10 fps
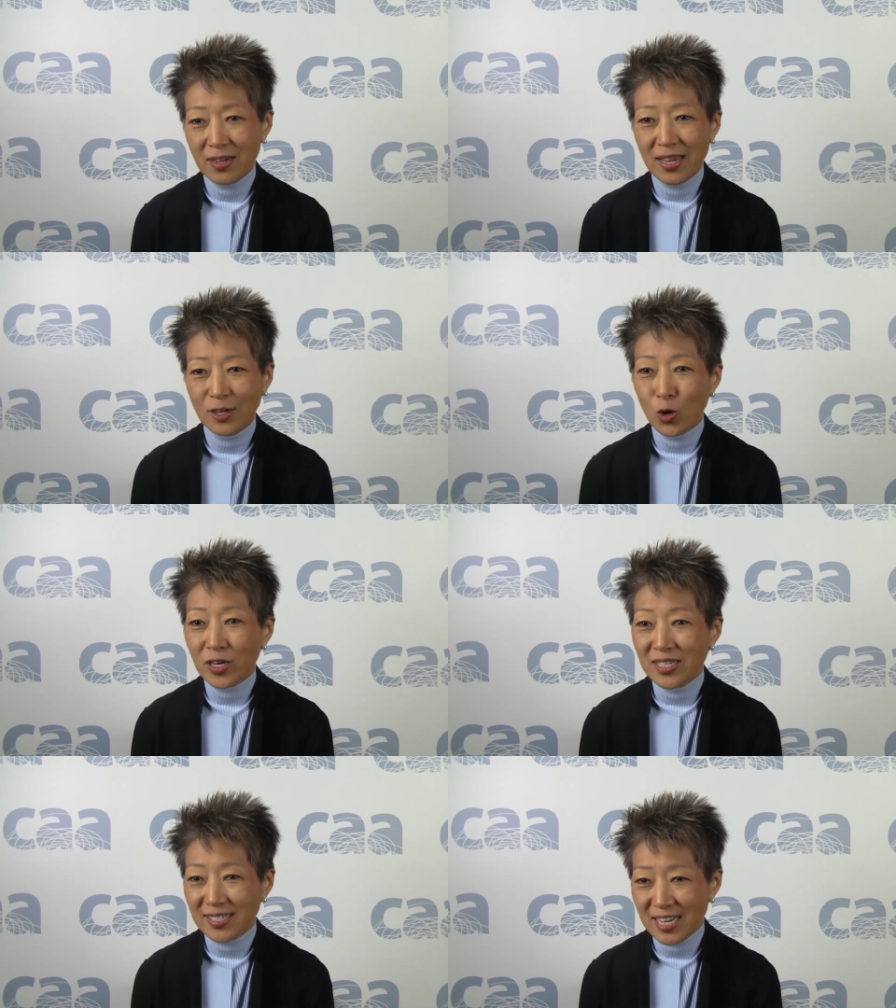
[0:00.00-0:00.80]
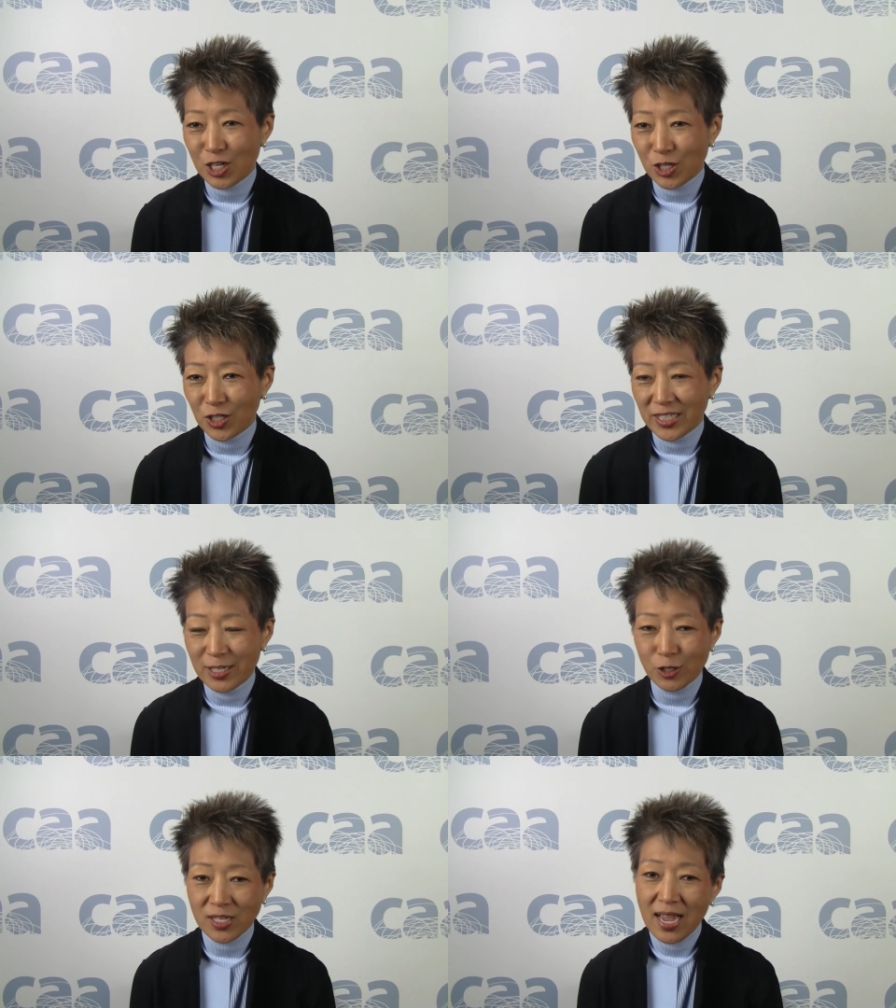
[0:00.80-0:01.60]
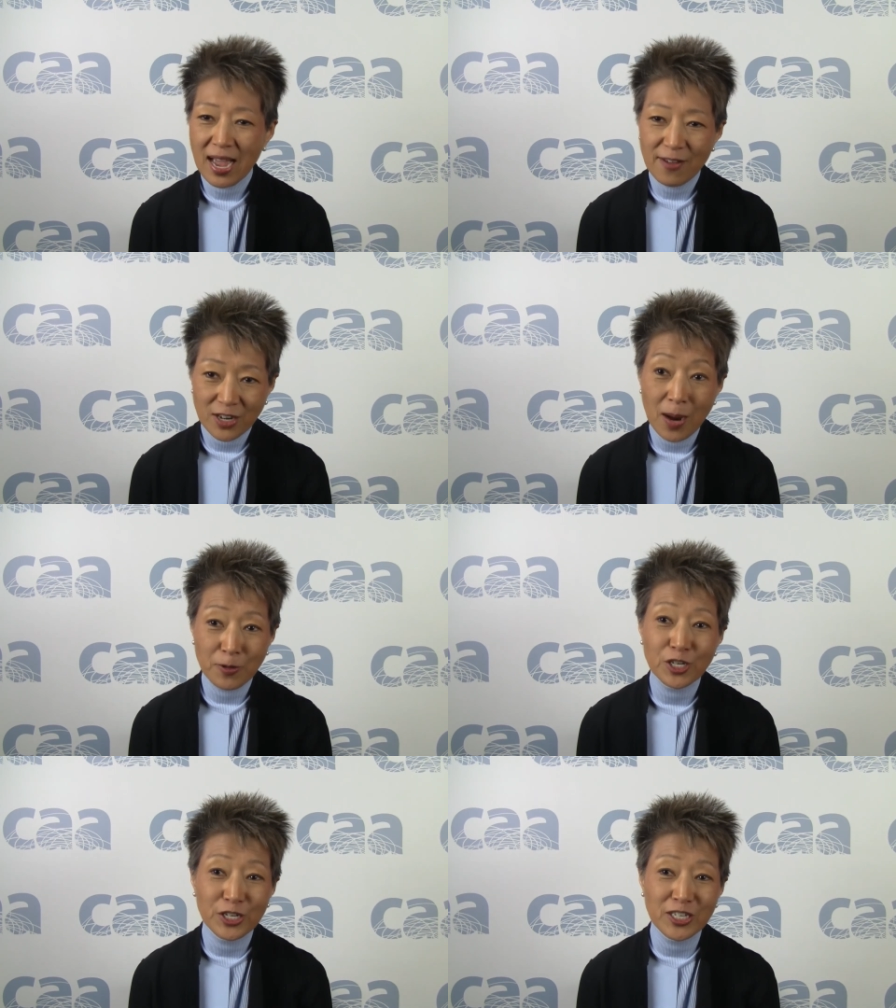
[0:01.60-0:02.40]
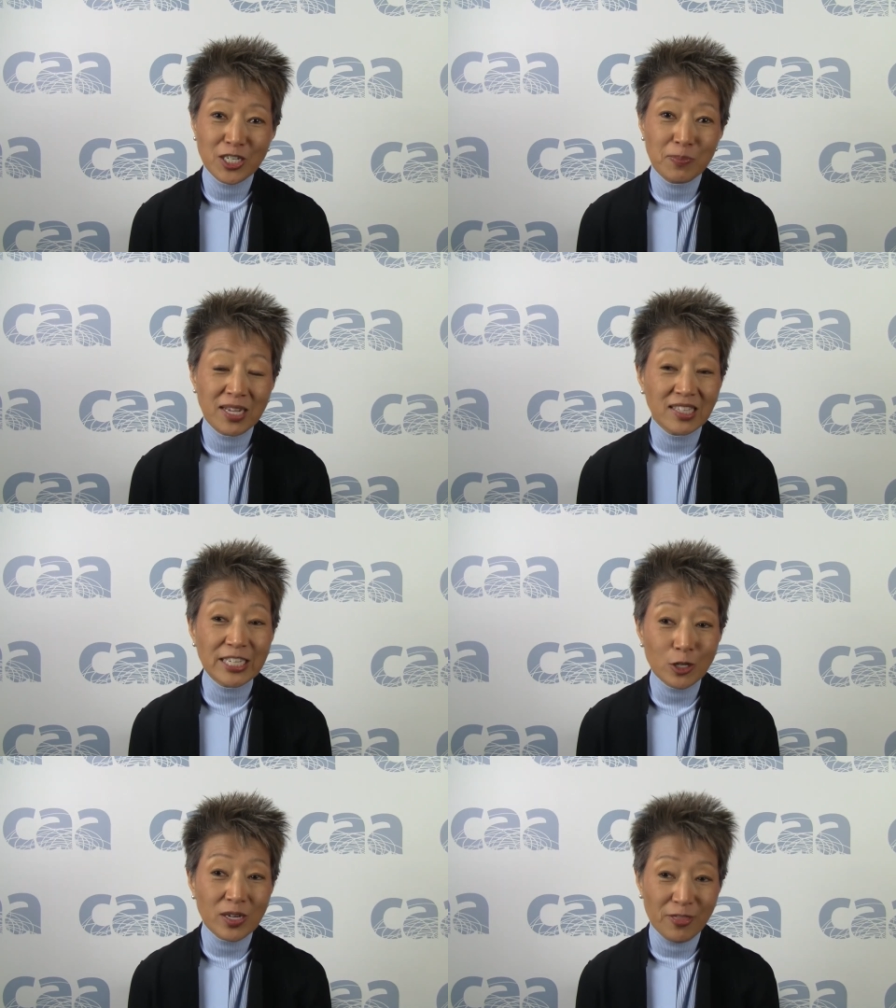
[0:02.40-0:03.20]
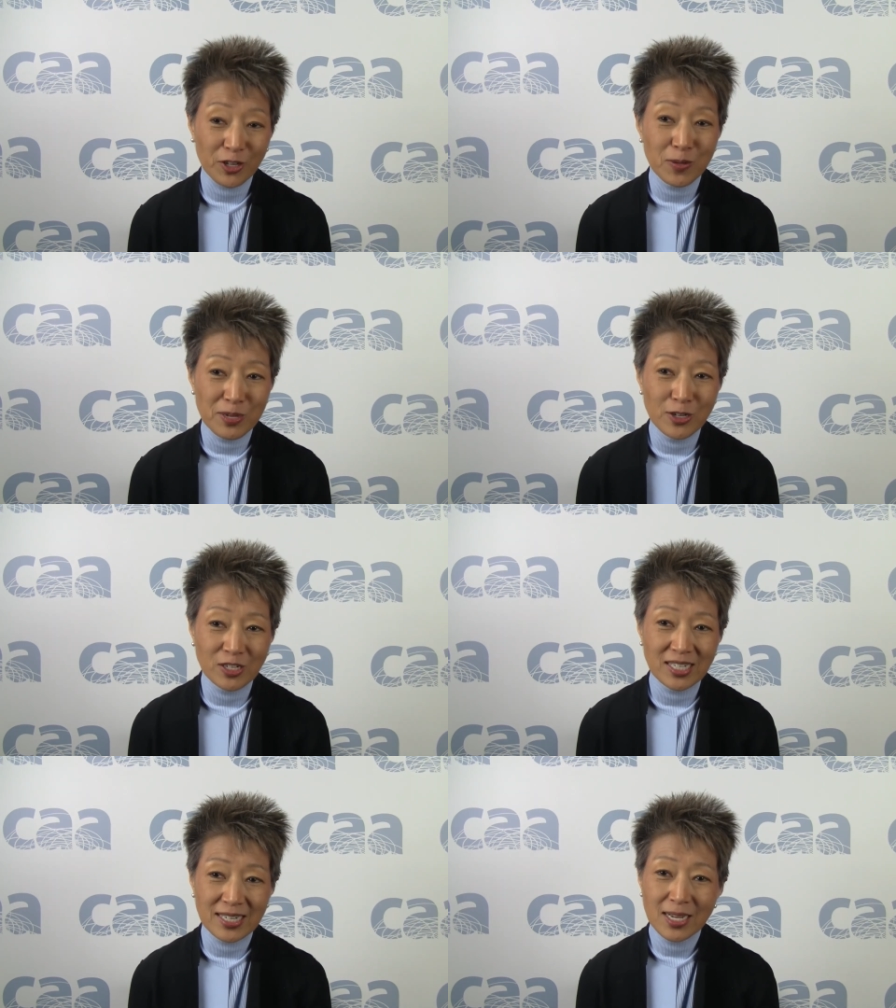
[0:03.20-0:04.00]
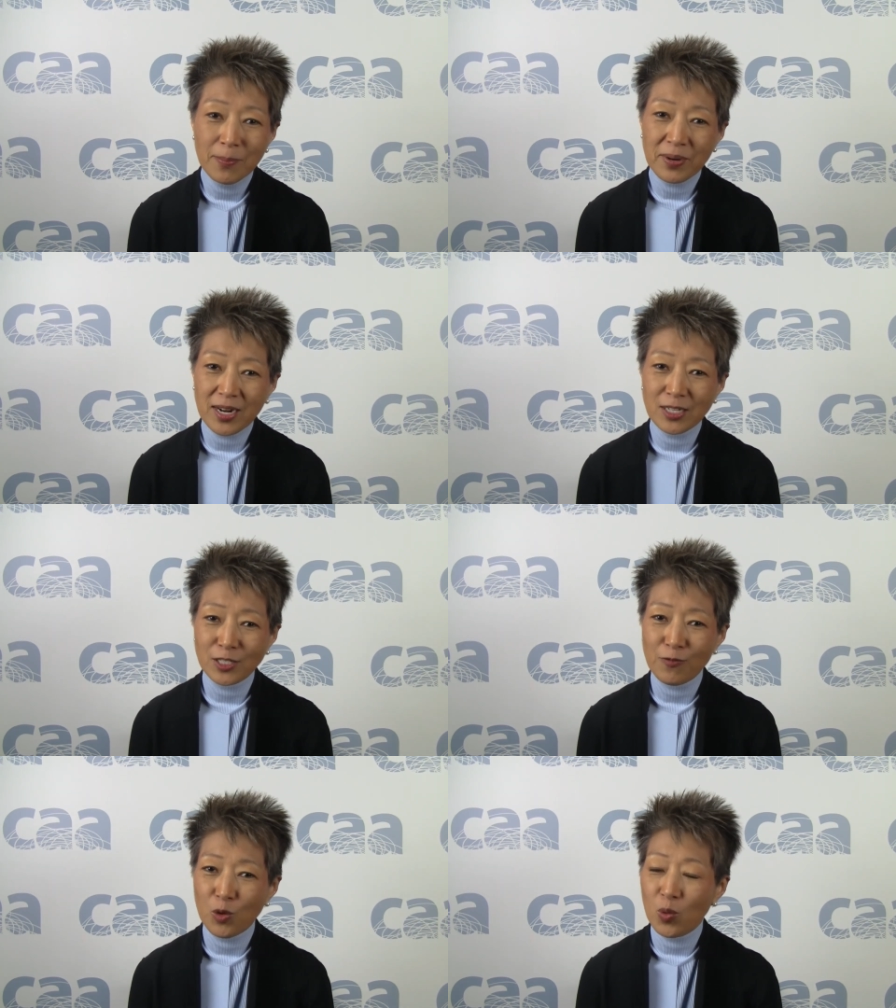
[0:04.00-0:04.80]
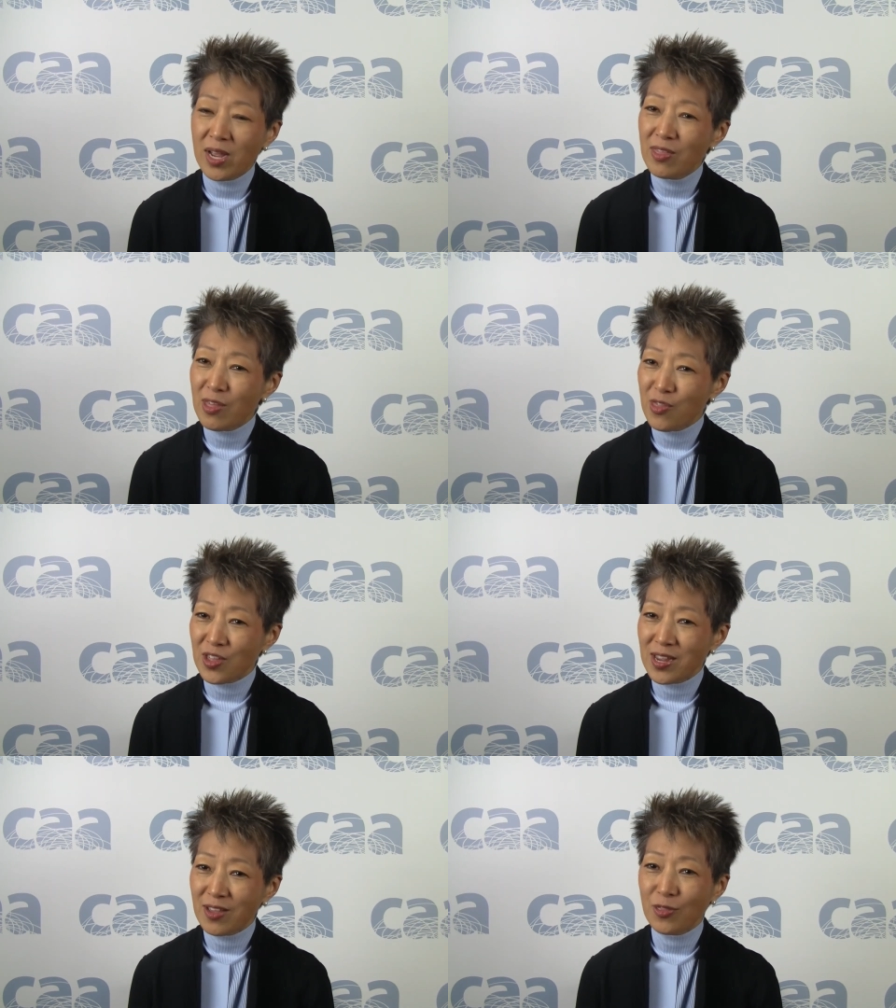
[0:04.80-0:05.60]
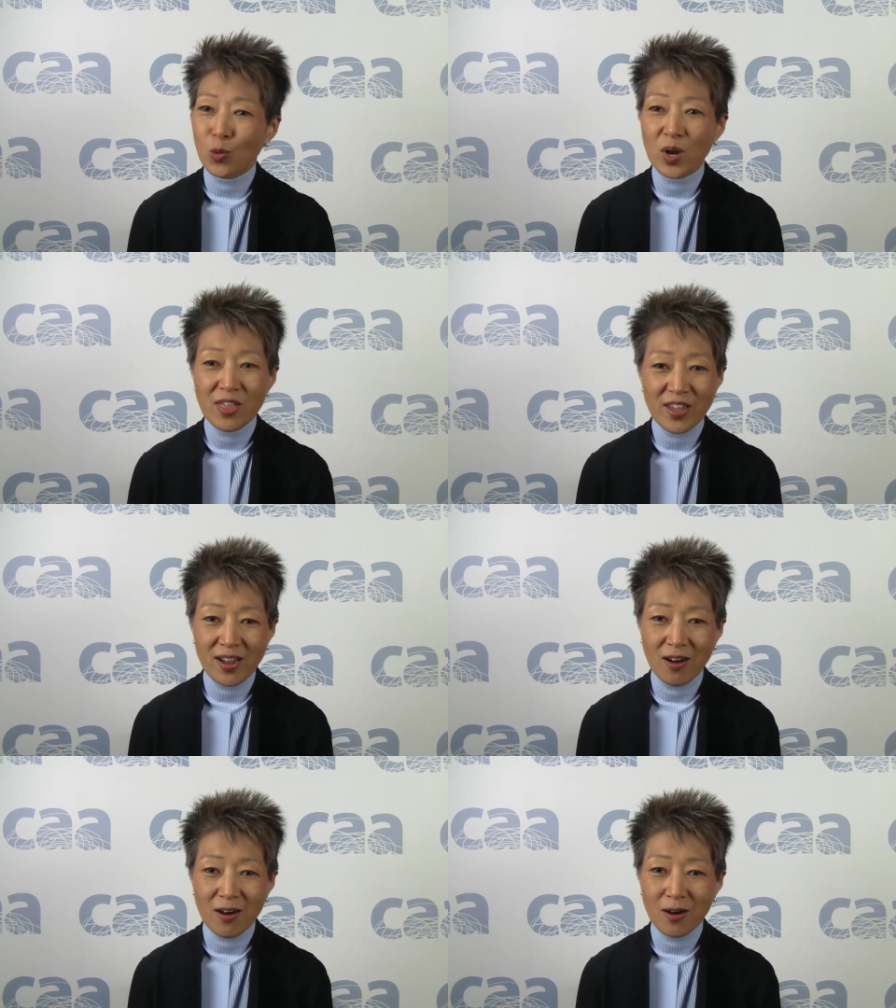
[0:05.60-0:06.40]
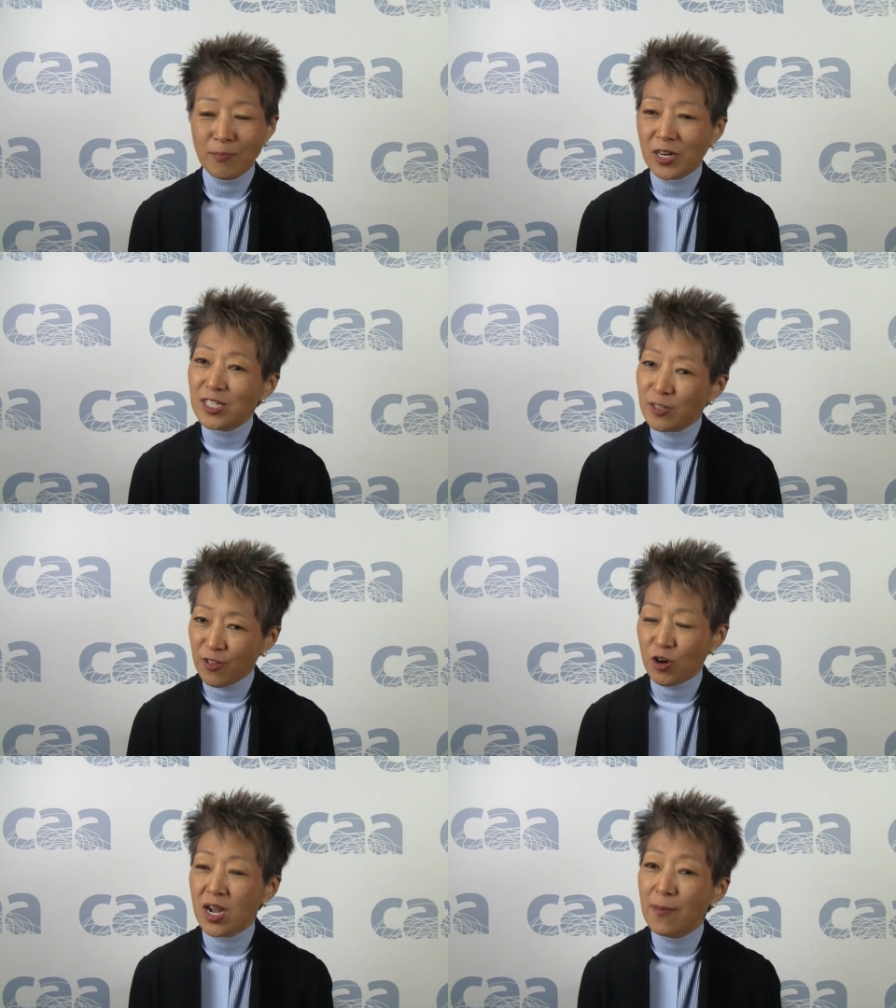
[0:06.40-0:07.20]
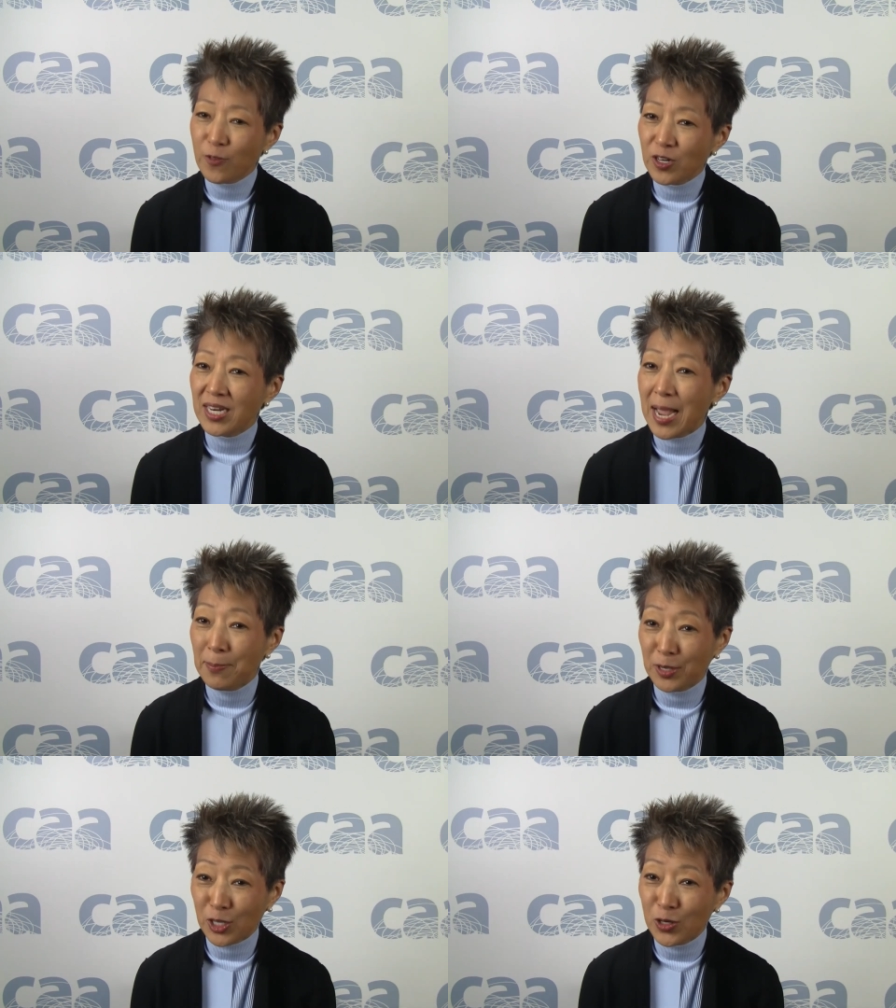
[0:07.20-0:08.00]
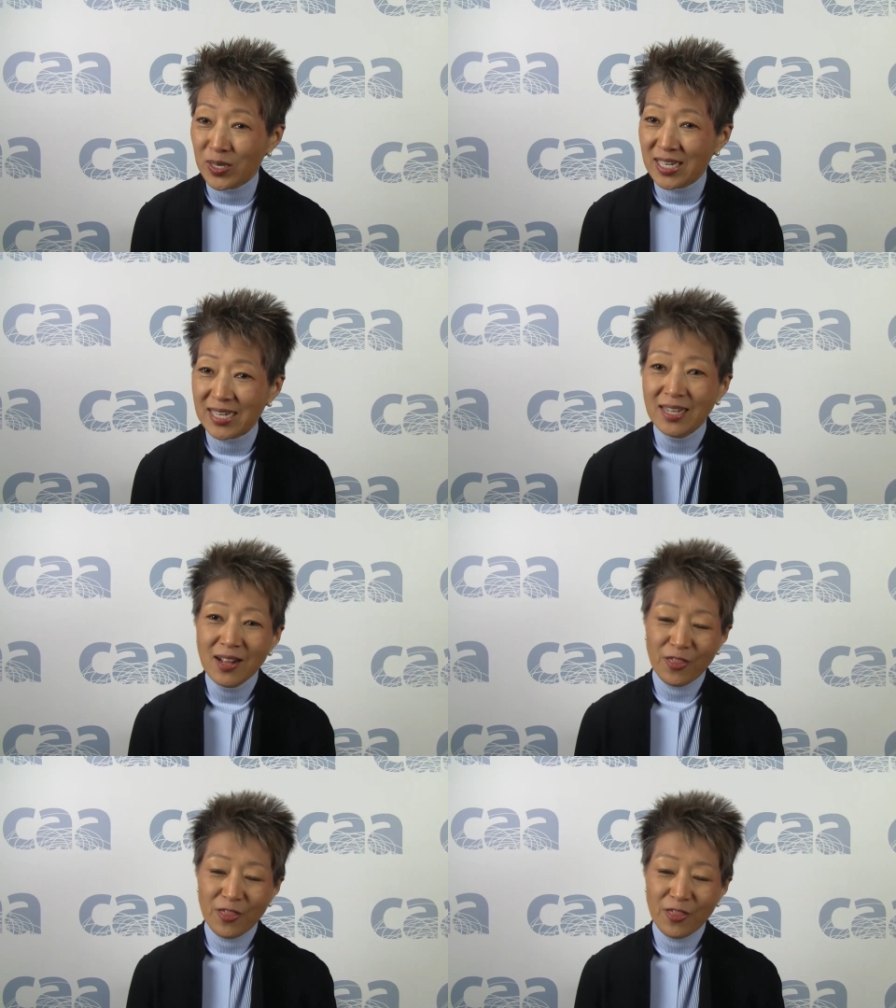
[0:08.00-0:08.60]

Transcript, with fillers: and organizational leaders have an opportunity to be a leader in the community because of the way they think, the way they are, because of their comfort in ambiguity,